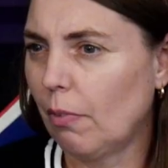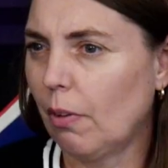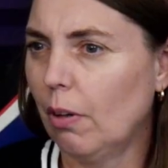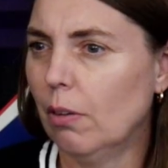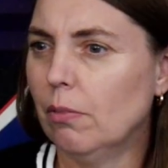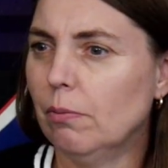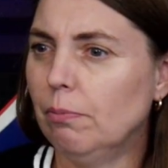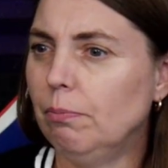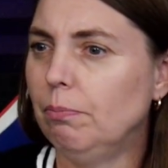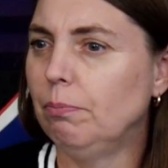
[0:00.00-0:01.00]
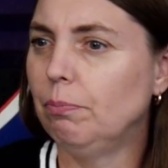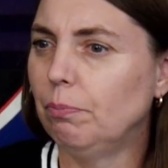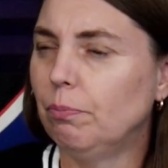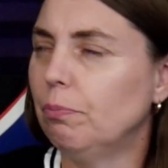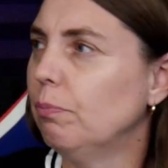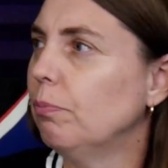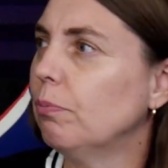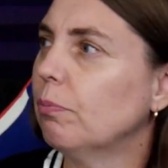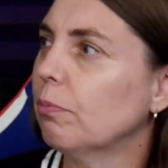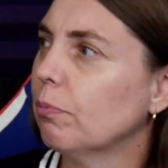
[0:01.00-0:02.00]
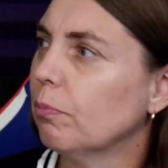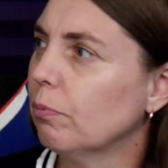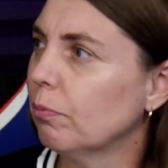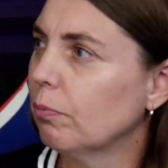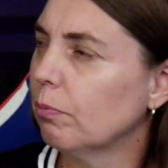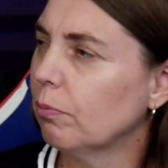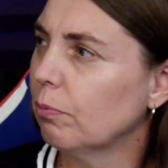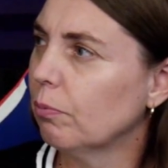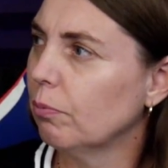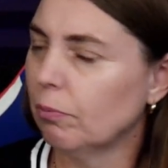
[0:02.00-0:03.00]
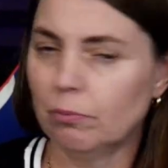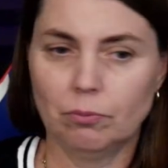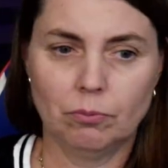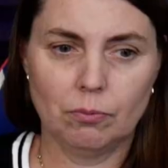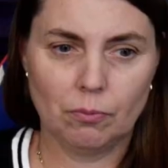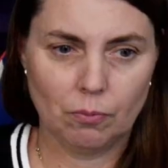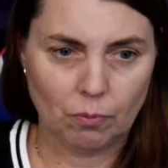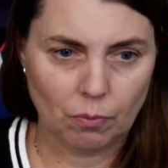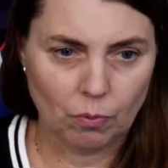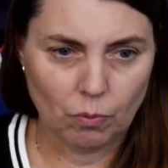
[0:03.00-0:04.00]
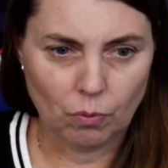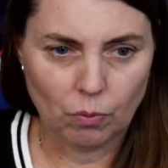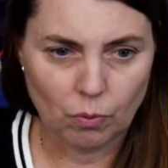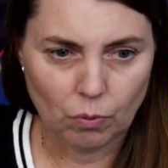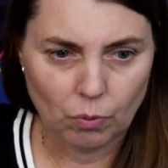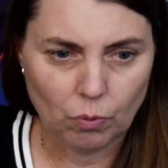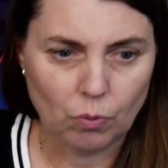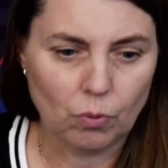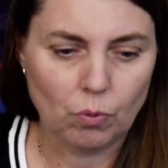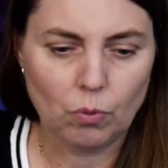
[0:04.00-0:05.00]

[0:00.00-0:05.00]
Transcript: This person isn't speaking.